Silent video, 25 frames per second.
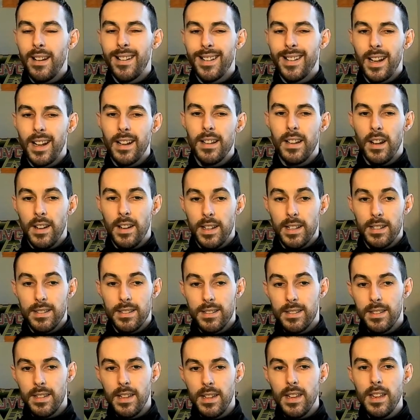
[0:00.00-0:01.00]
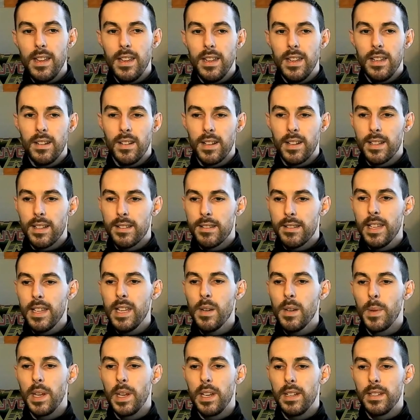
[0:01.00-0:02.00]
I can see
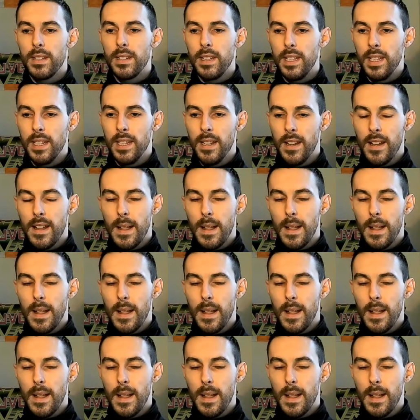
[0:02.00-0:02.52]
ability.